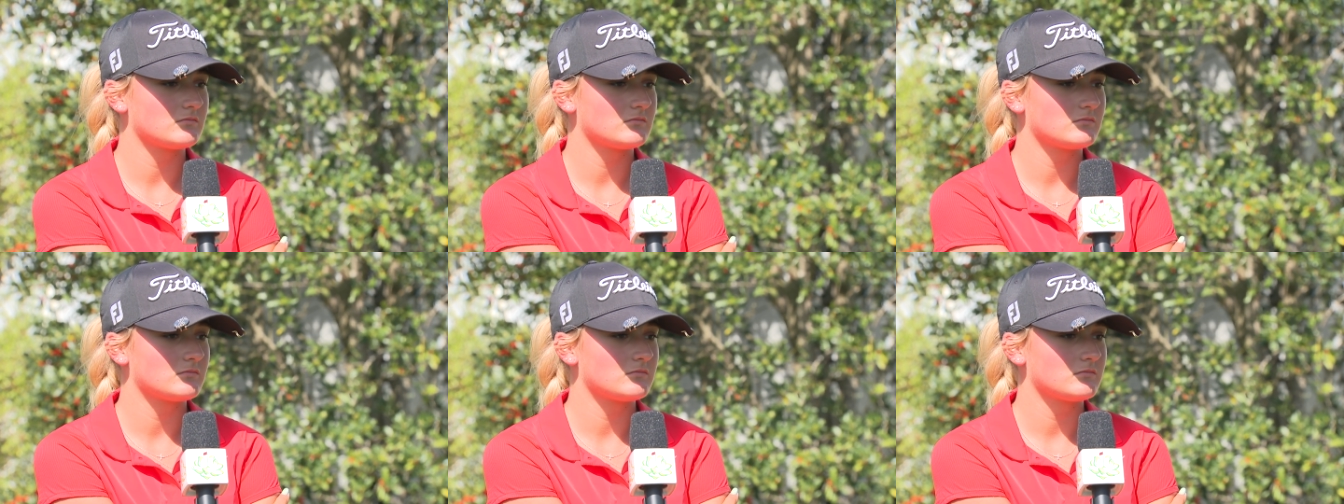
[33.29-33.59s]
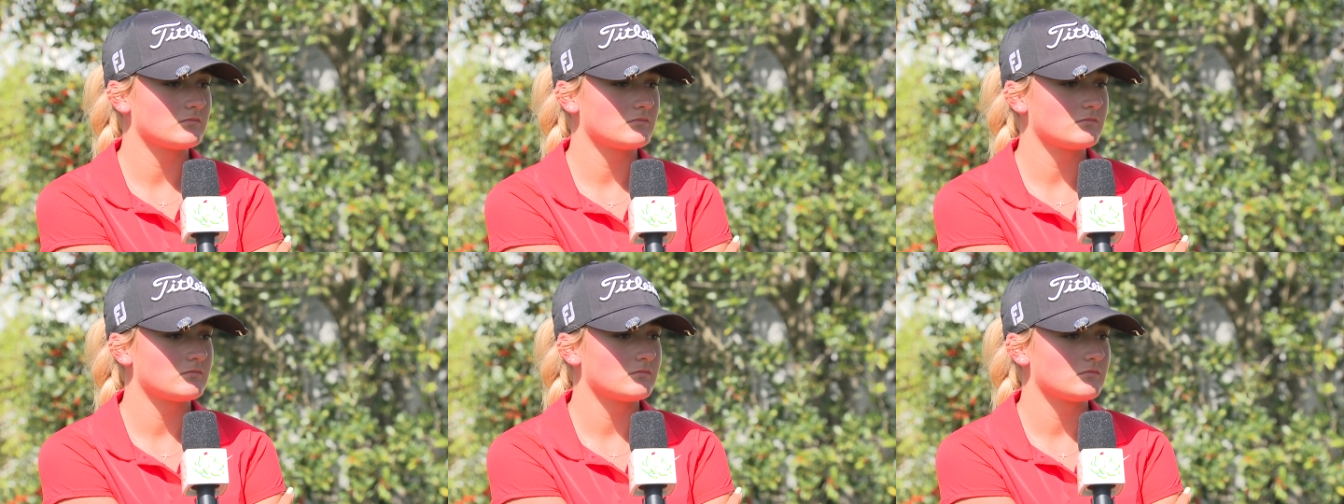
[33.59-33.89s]
I mean,
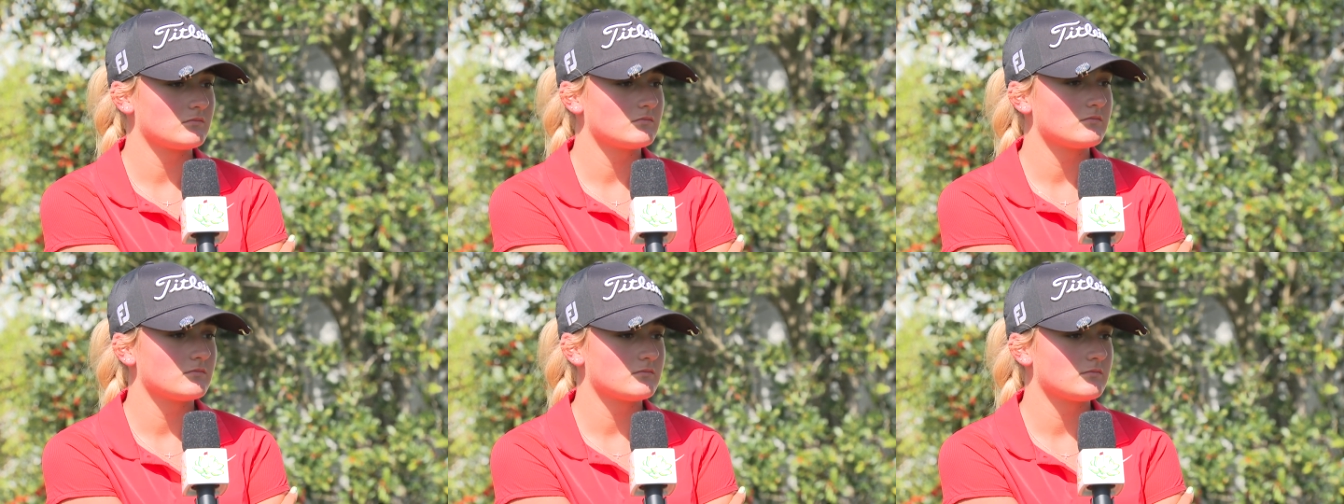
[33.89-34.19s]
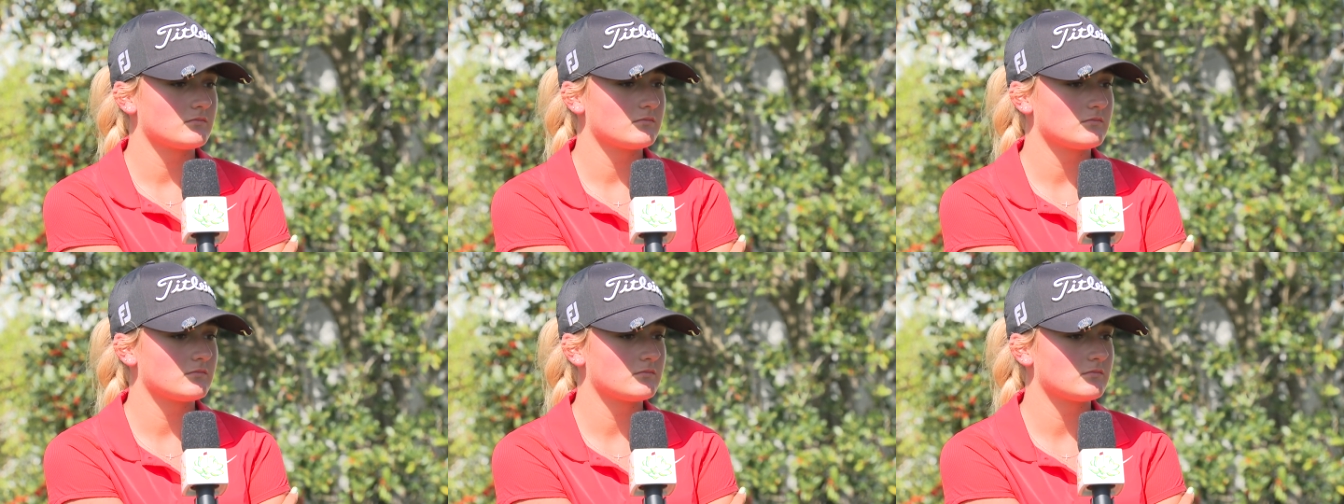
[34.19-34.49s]
you are a
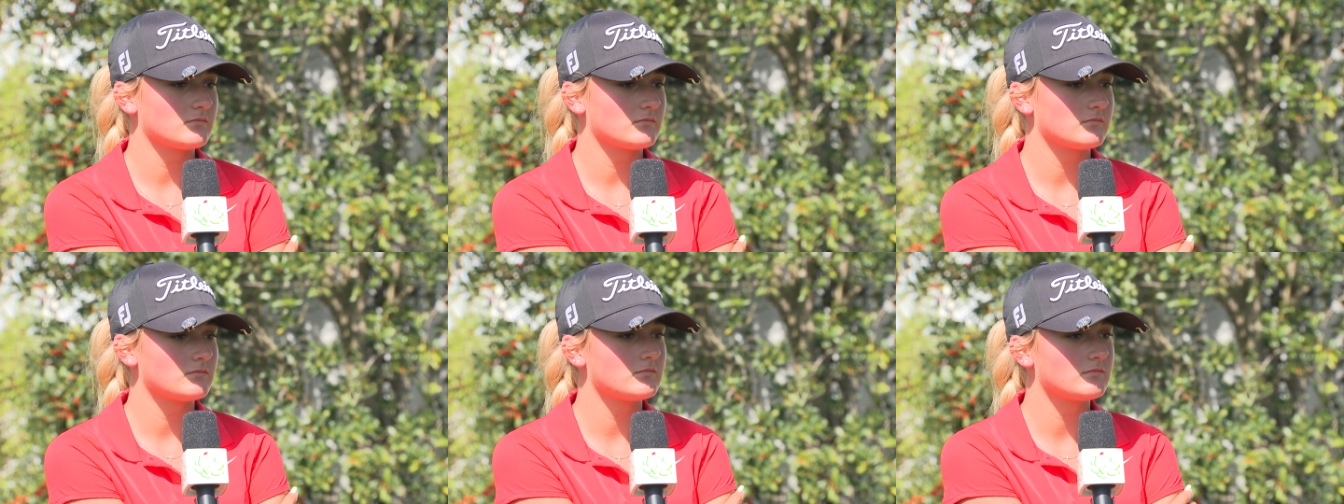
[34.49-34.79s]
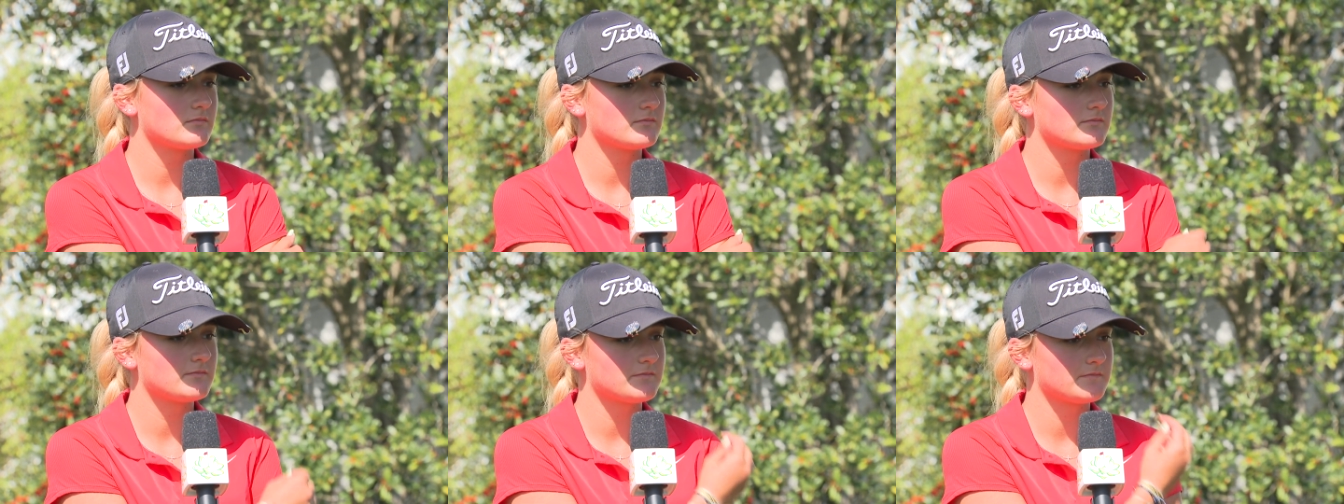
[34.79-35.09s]
good player, you're,
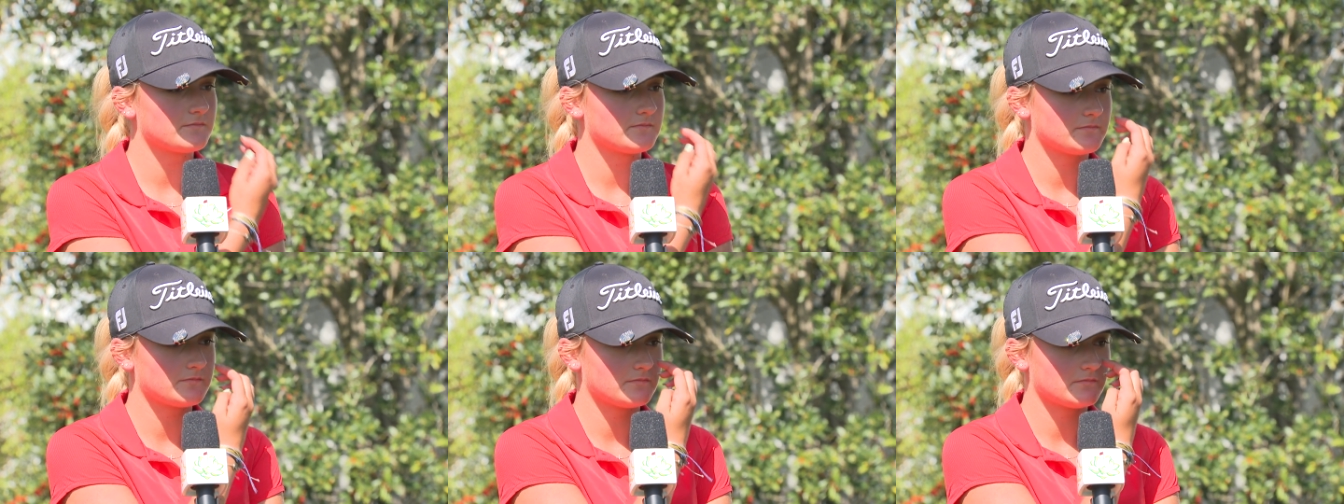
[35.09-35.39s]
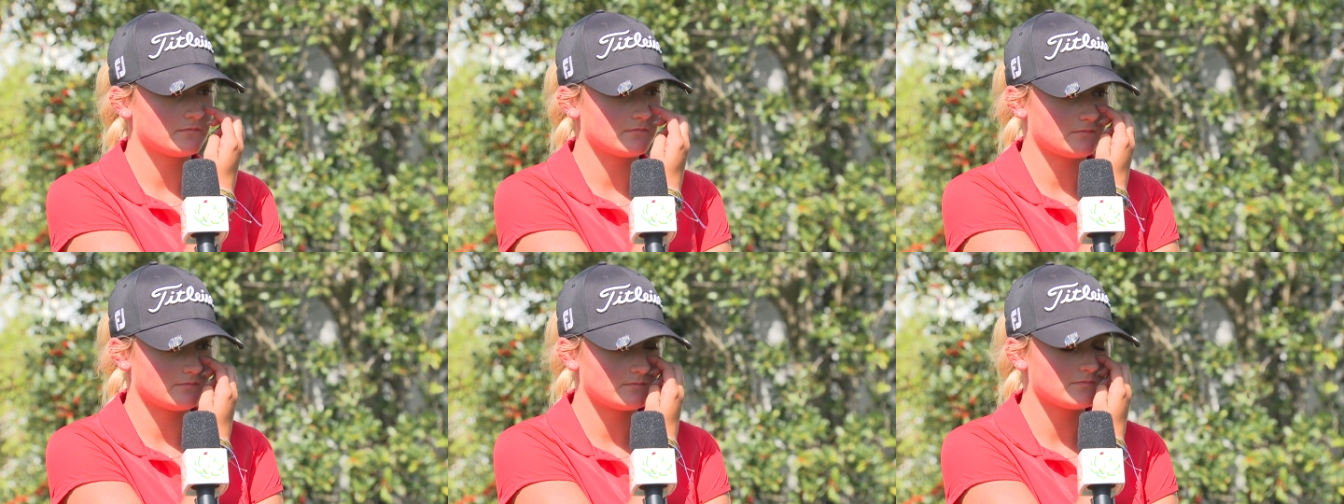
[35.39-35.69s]
you're young
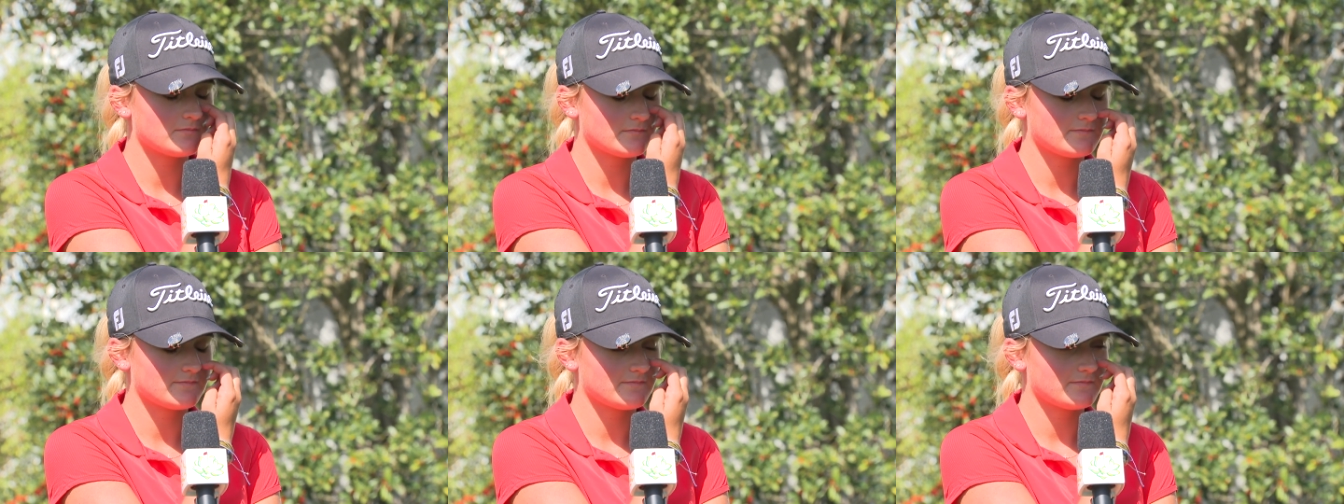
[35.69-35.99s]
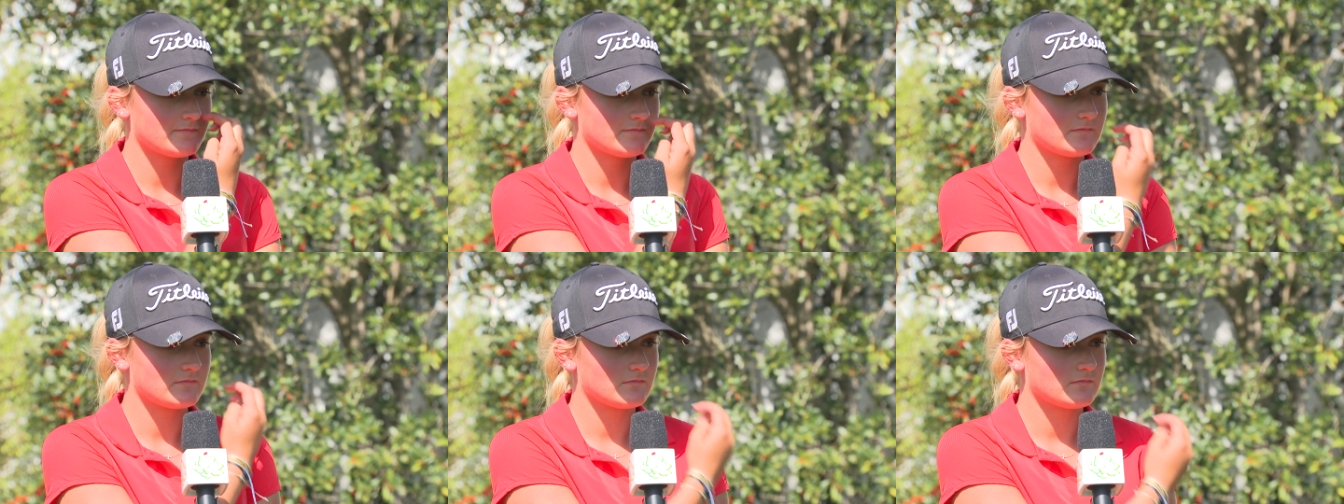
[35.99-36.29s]
too.
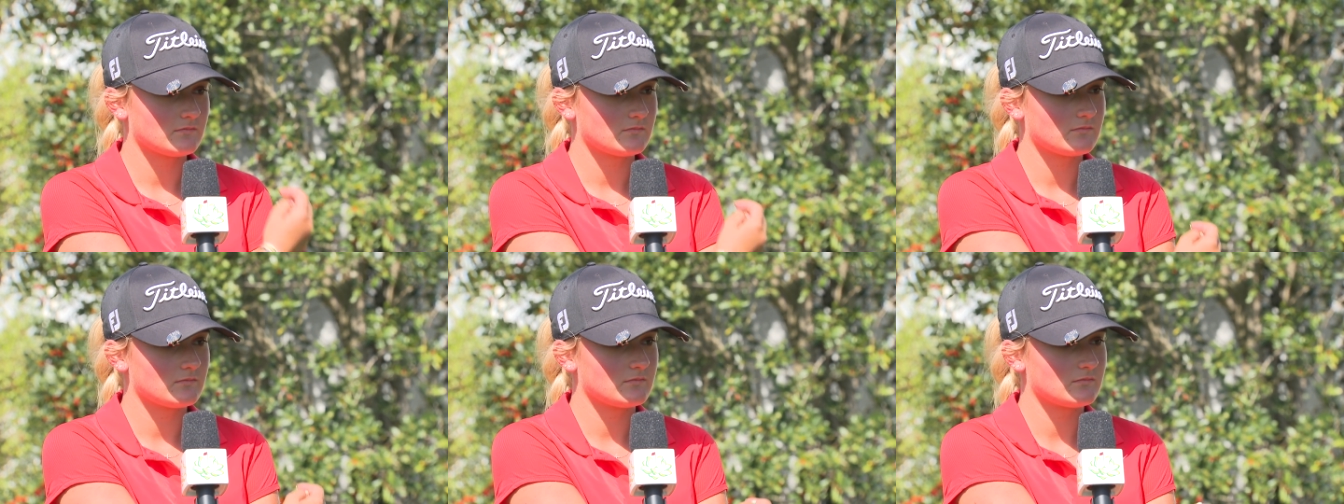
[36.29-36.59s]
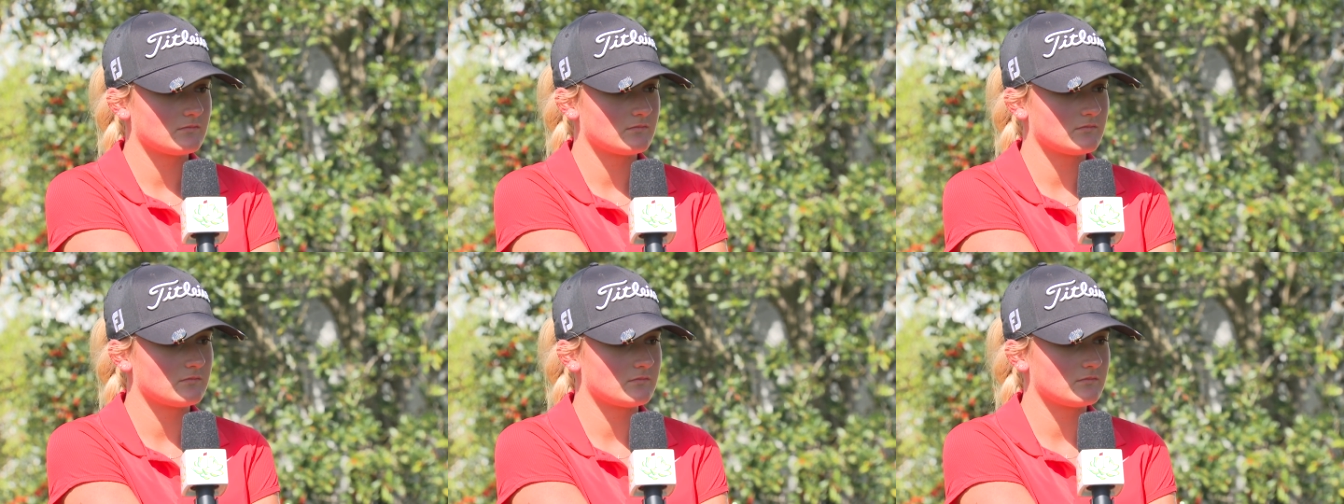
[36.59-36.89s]
So how do you
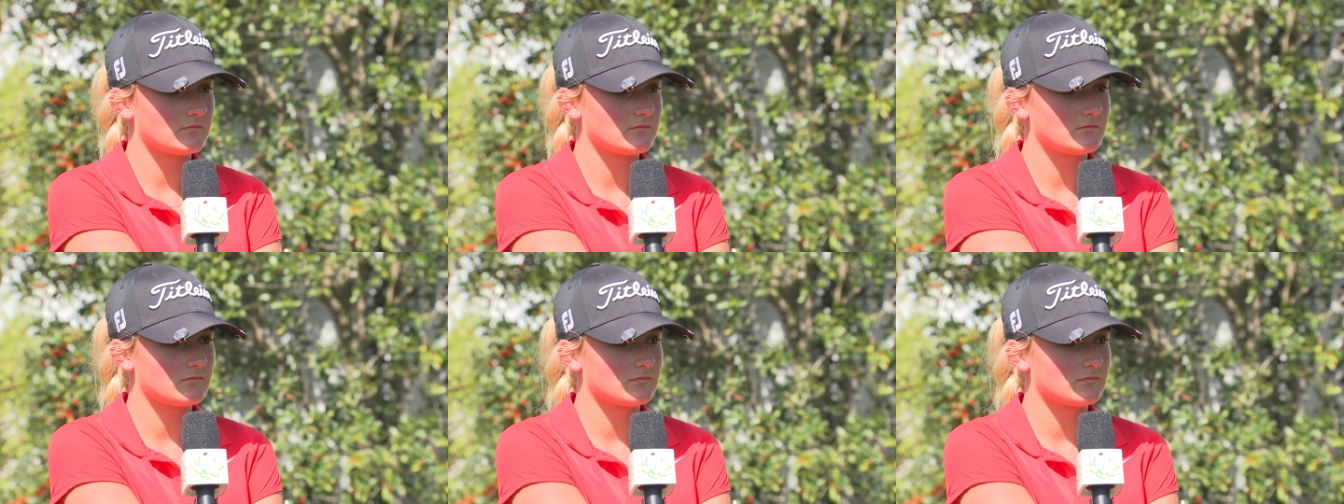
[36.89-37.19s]
decide on